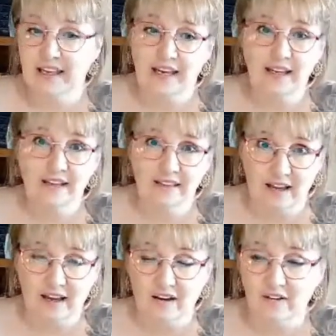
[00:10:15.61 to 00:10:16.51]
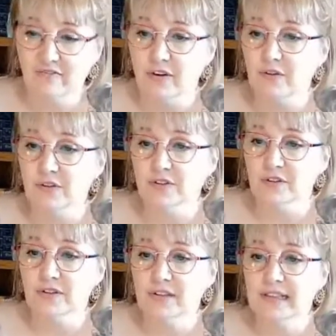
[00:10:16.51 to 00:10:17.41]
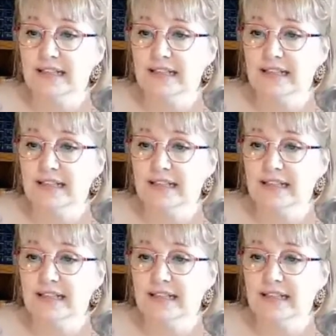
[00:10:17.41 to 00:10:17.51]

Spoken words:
thing that I focus on.